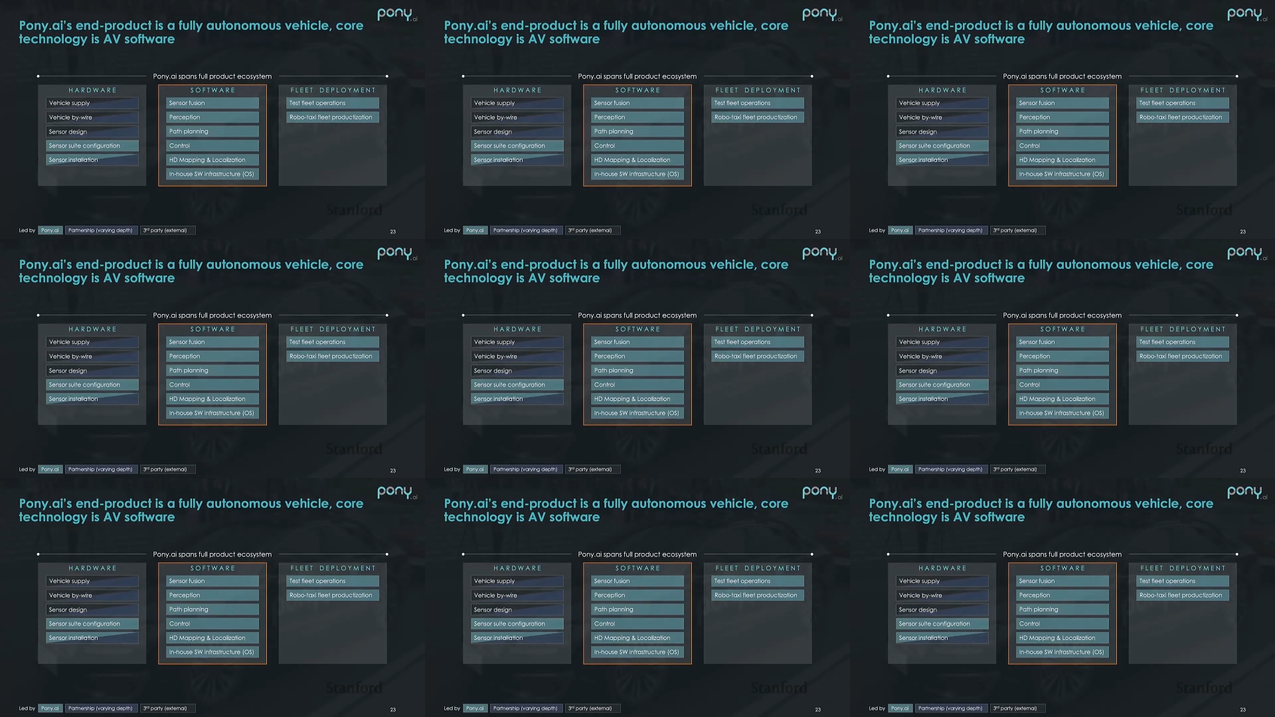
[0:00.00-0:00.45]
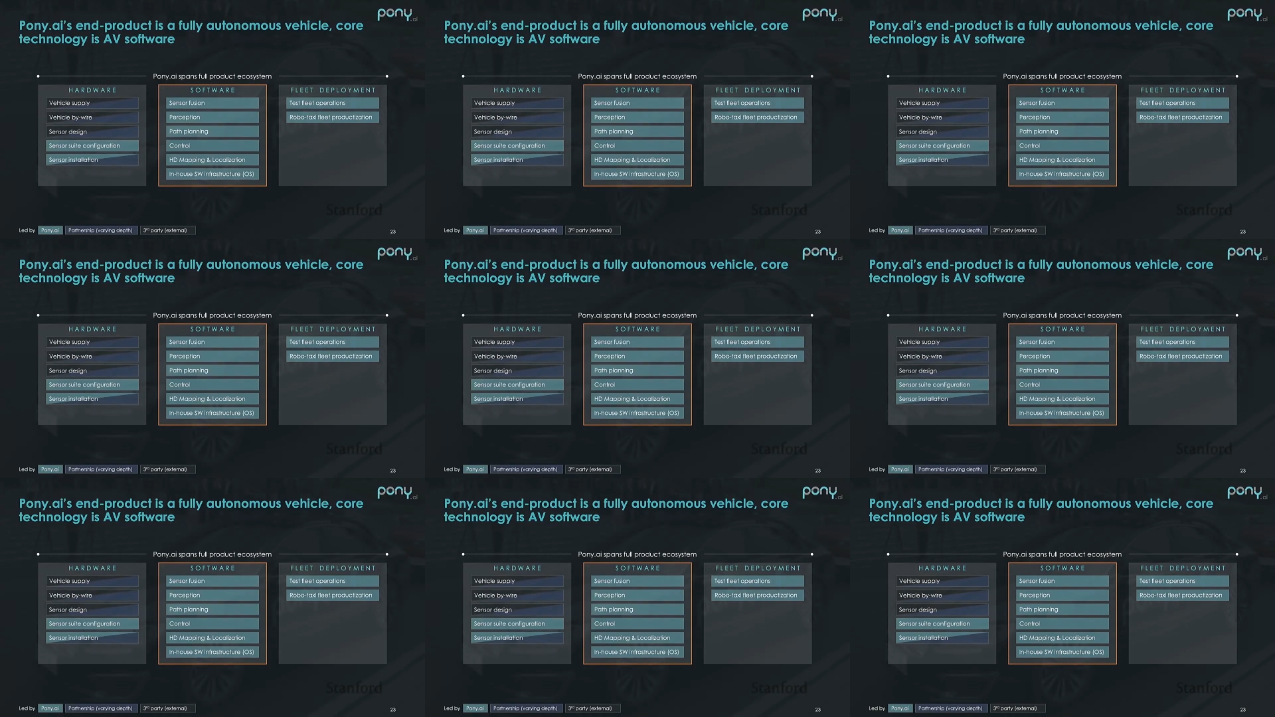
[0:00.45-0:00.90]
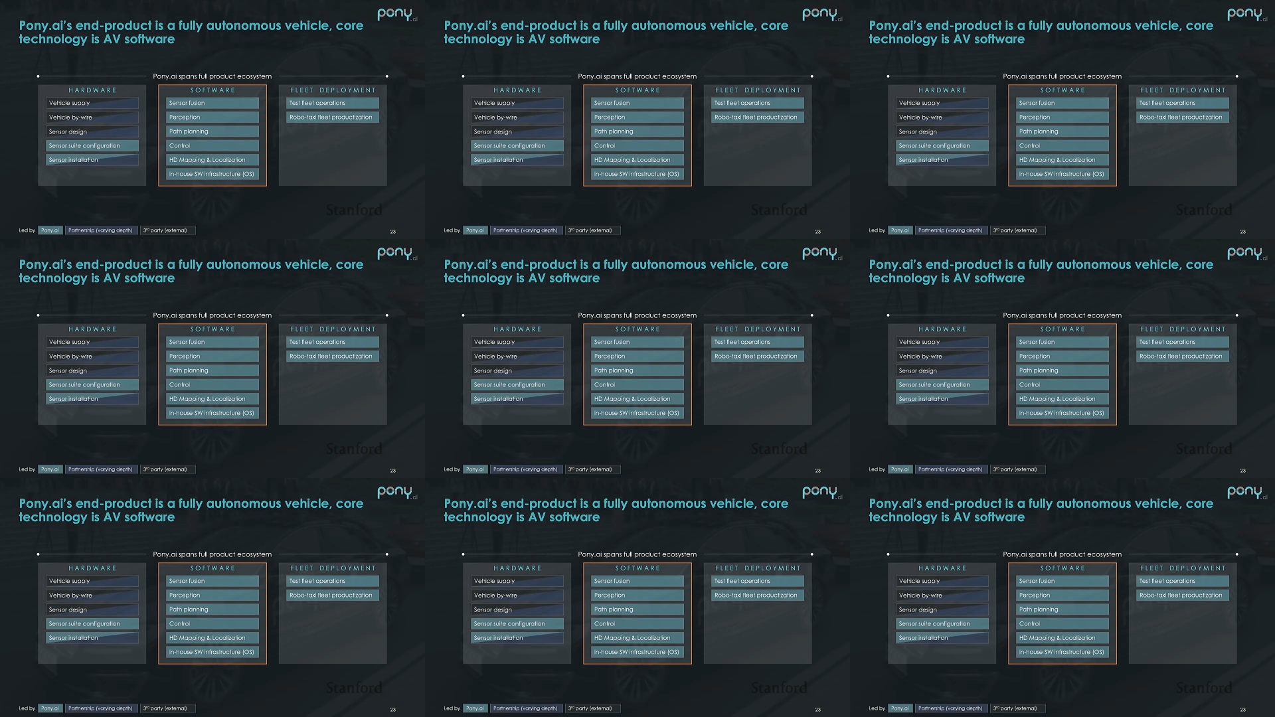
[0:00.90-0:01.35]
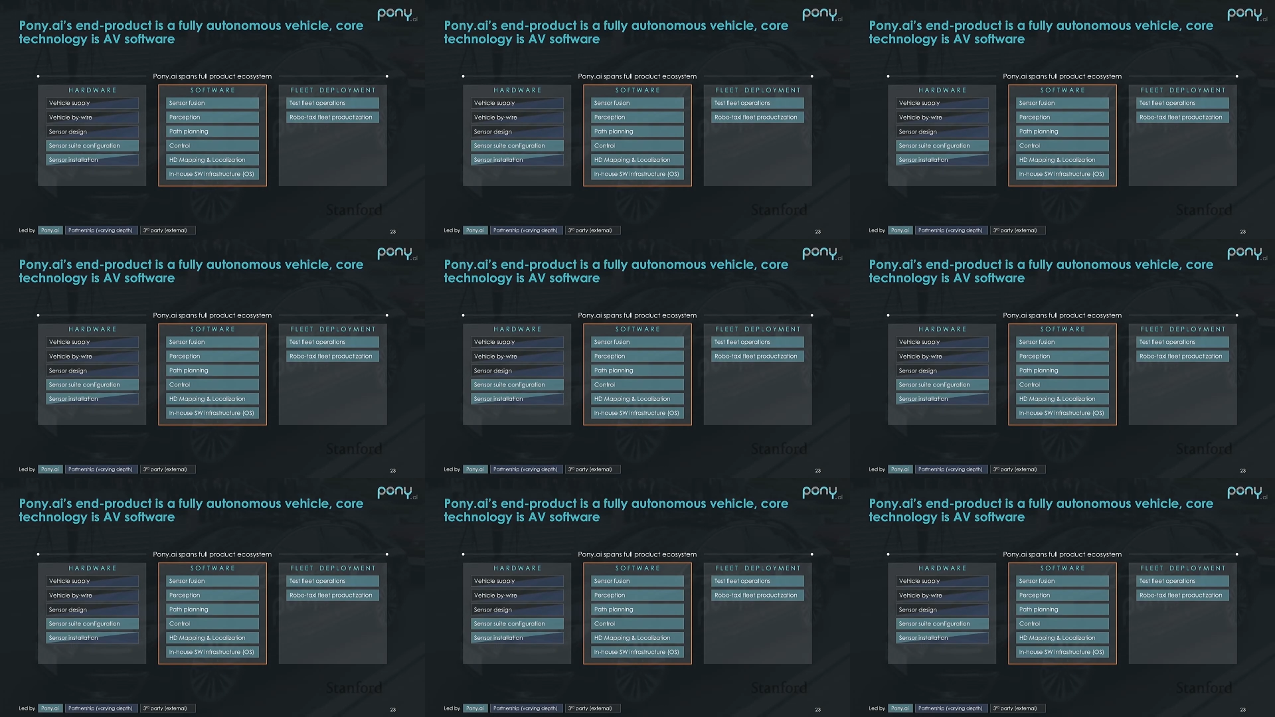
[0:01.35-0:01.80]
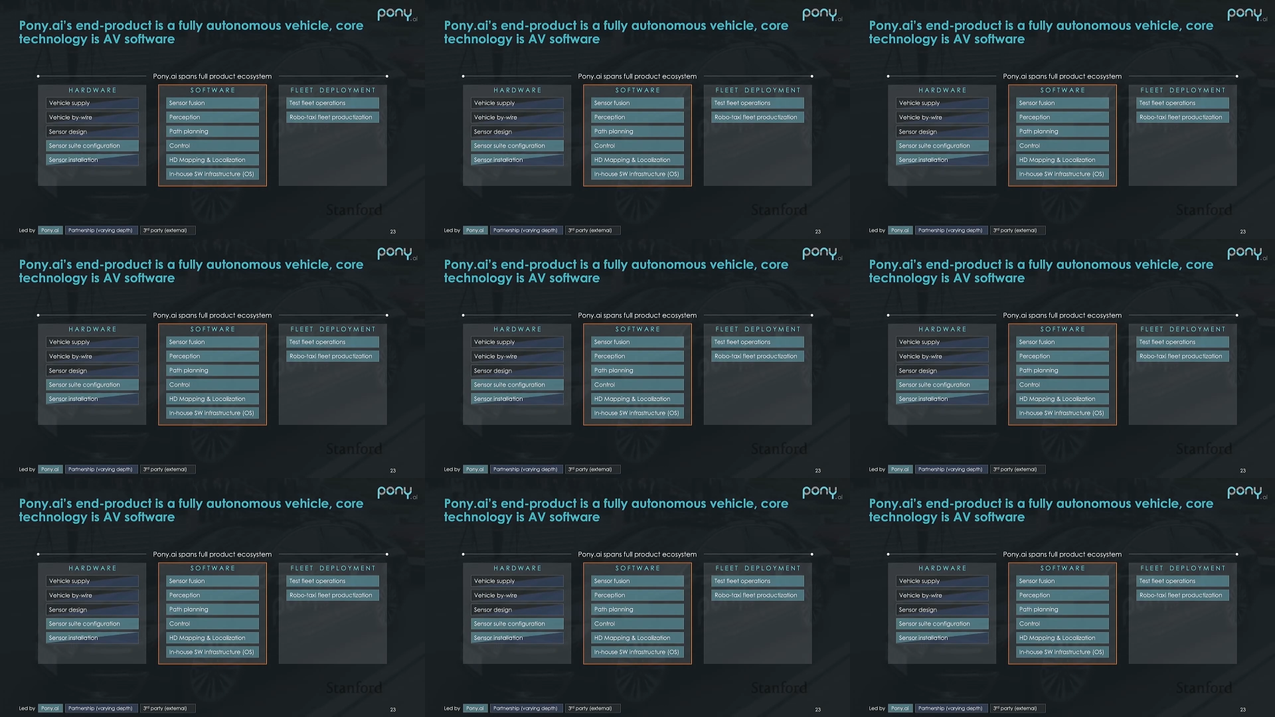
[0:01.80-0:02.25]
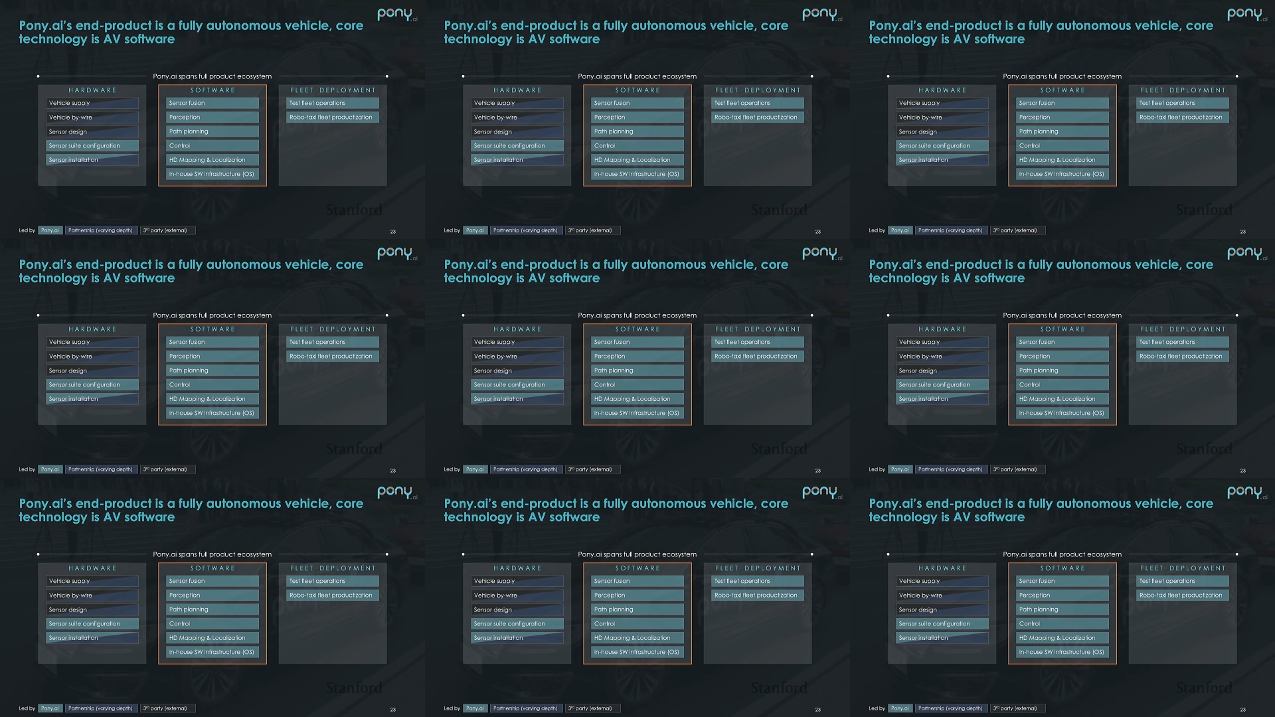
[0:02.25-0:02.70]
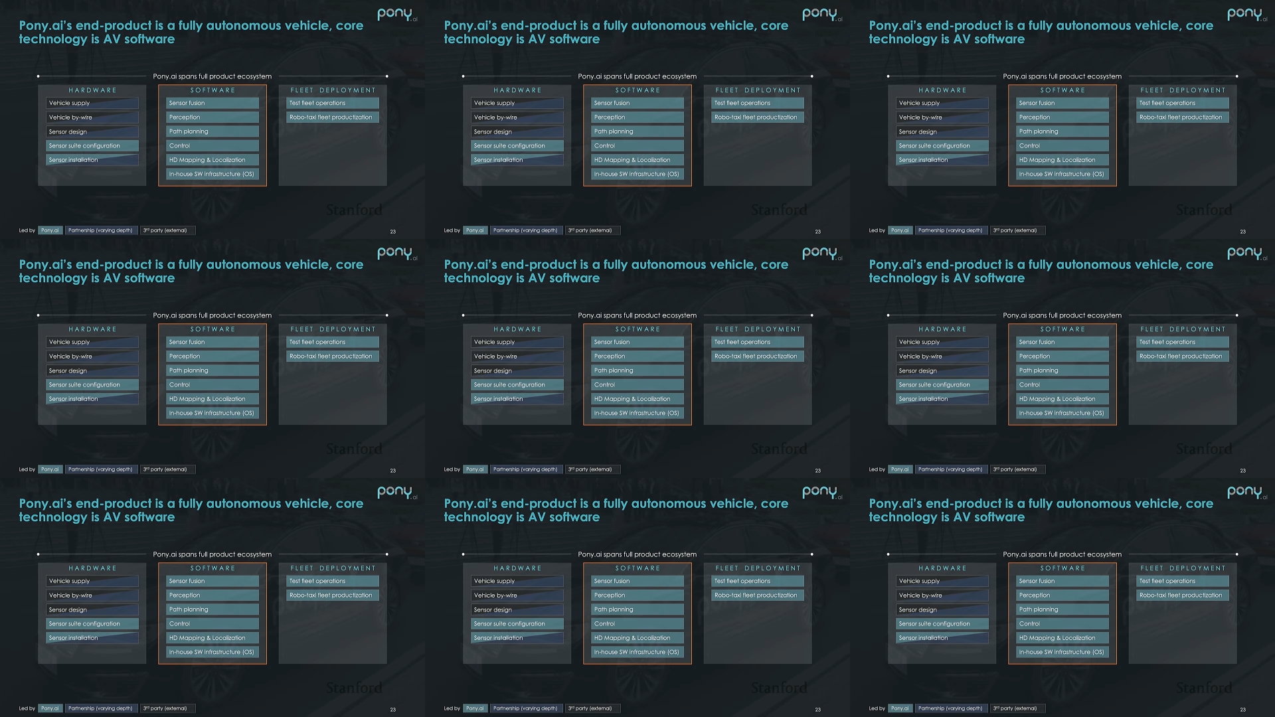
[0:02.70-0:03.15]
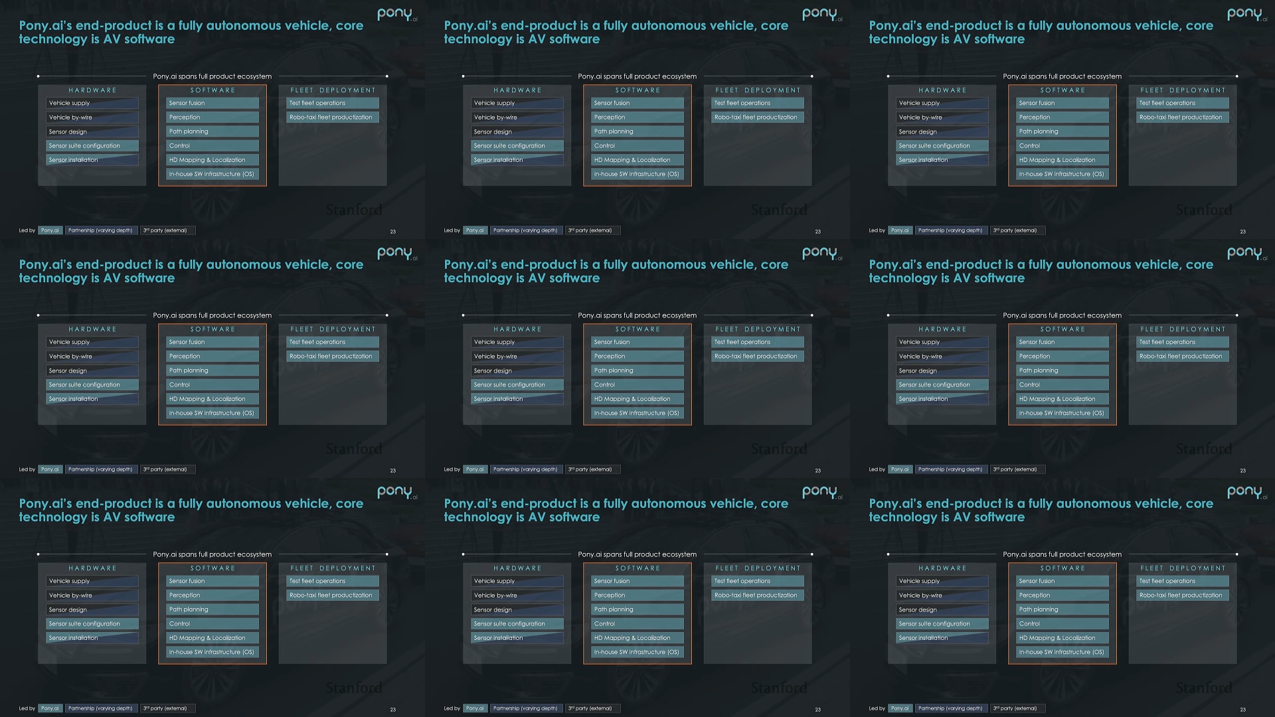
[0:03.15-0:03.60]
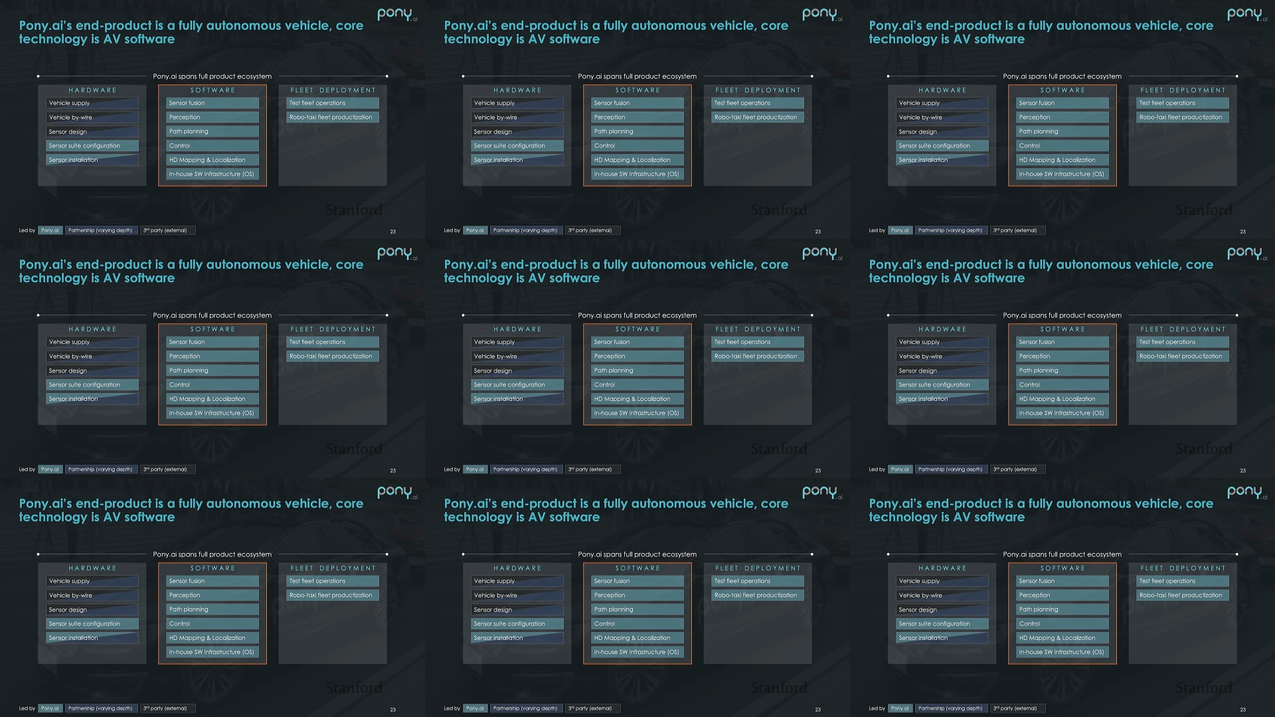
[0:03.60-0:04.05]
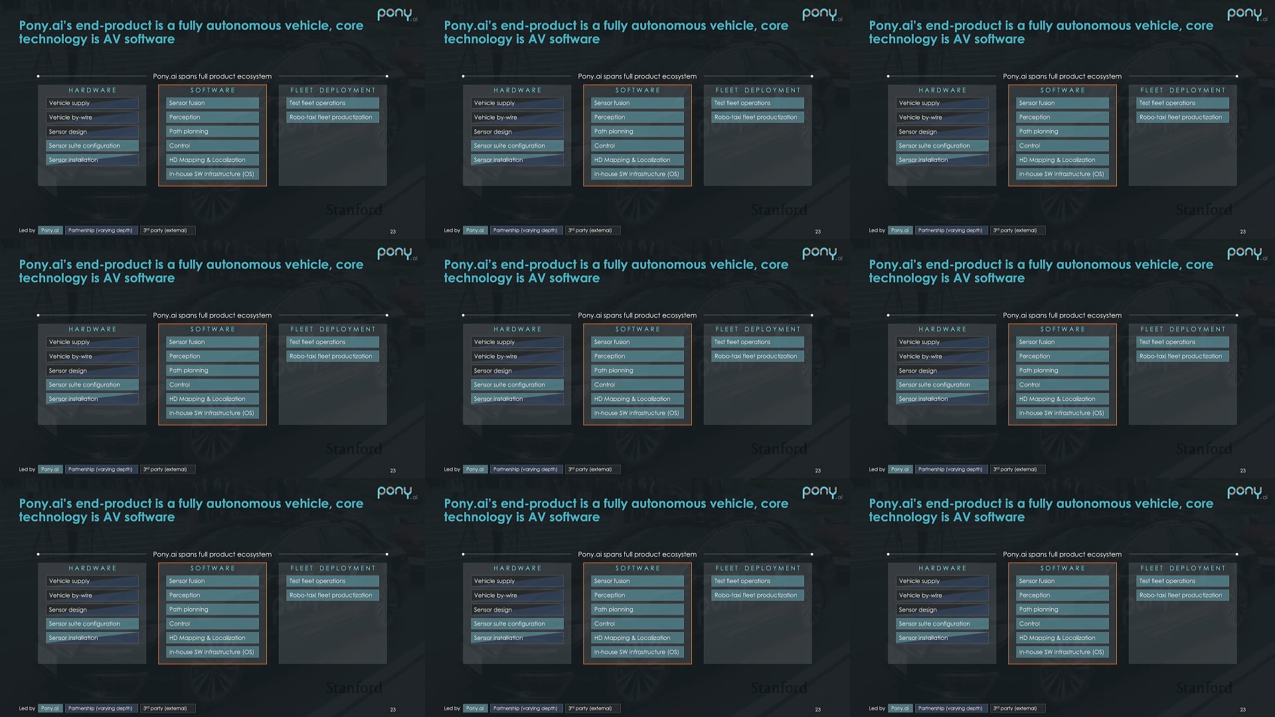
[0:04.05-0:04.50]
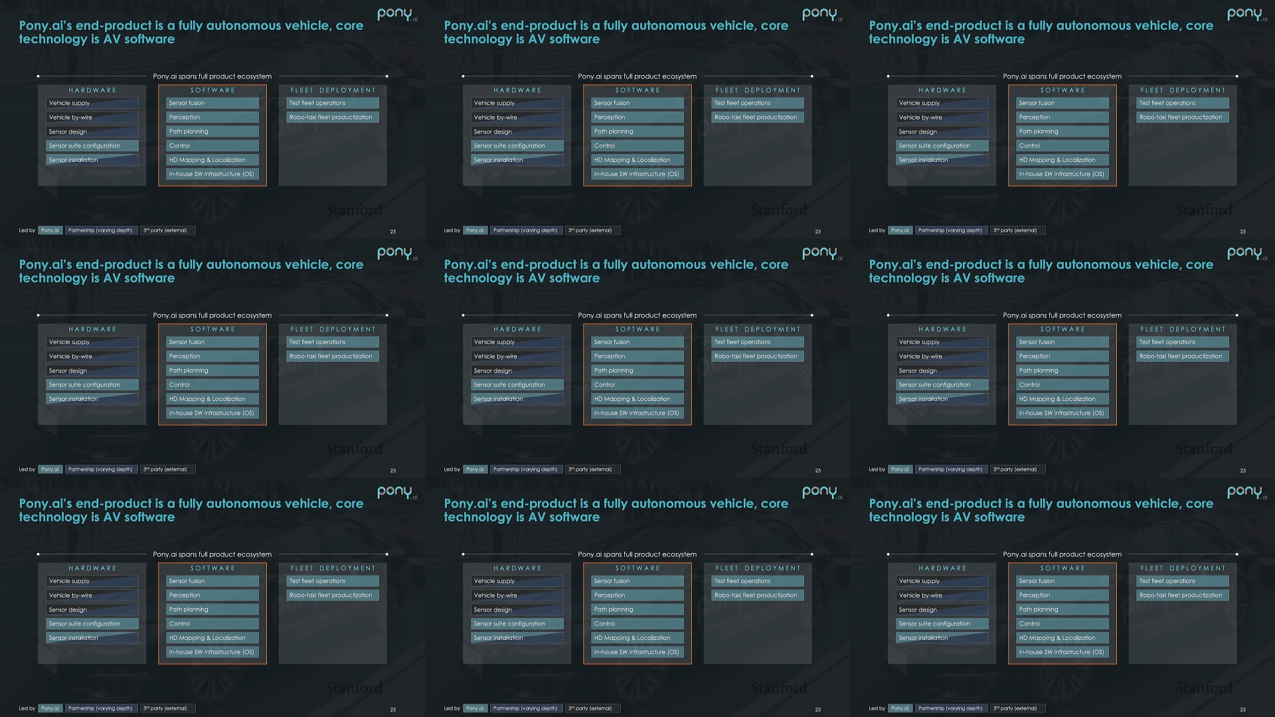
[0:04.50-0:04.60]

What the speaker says: (no speaker visible)